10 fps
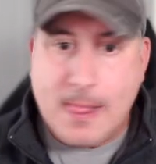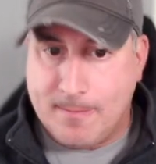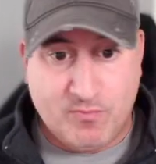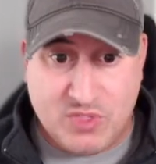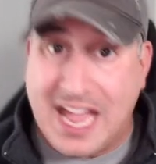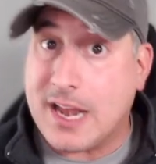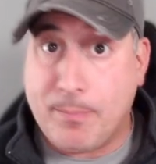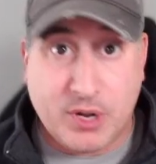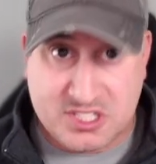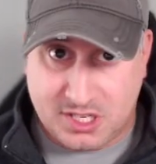Not a
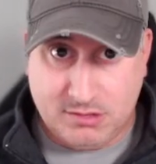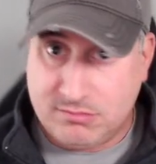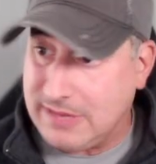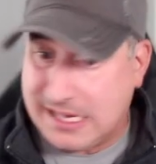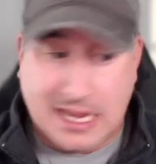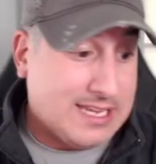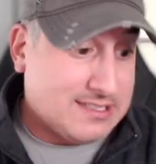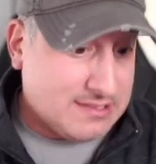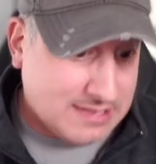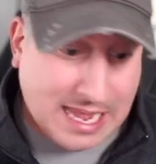pussy. That guy is
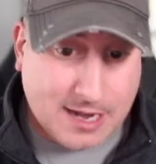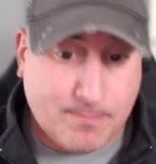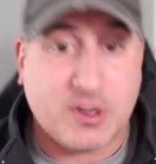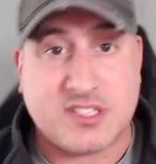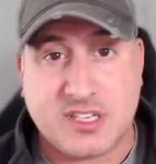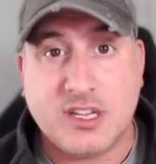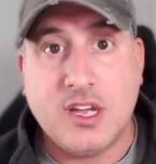not a pussy.